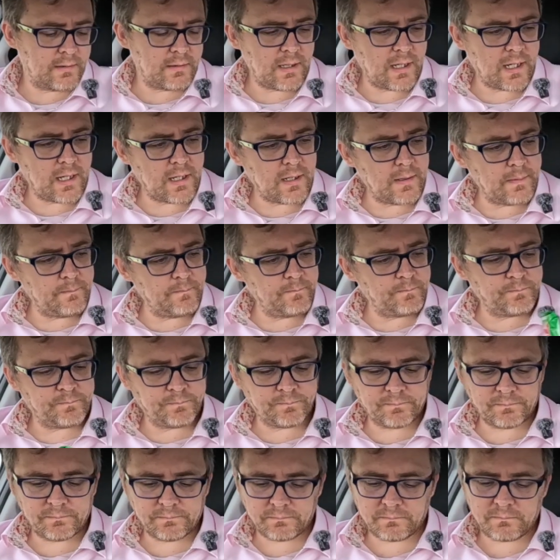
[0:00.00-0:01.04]

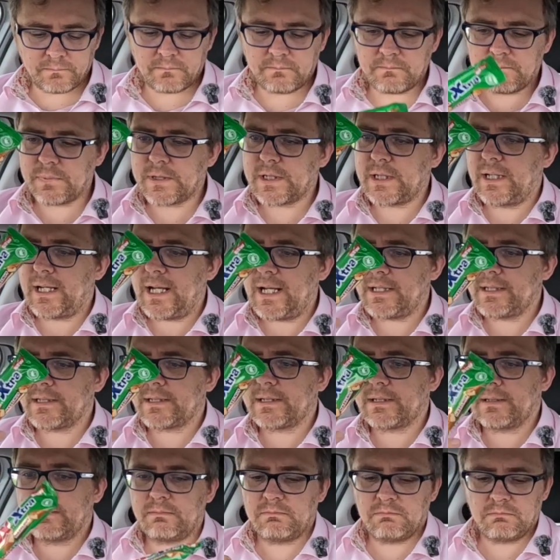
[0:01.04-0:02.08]
So
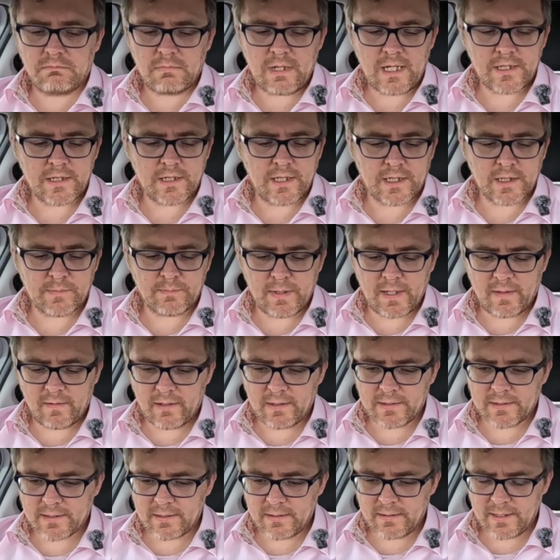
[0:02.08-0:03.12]
that's an
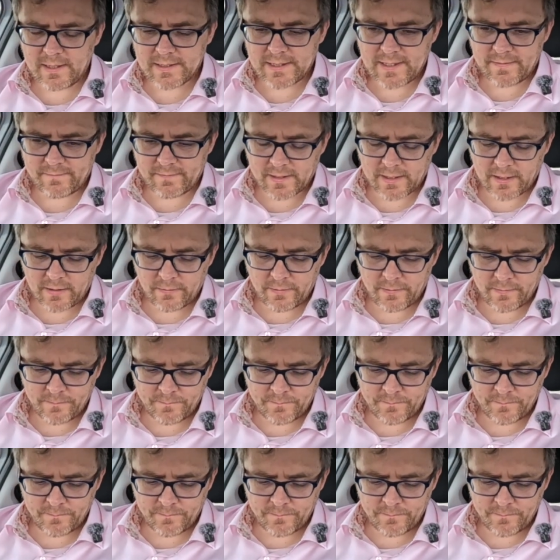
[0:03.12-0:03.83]
experience. Let's have a go. I'm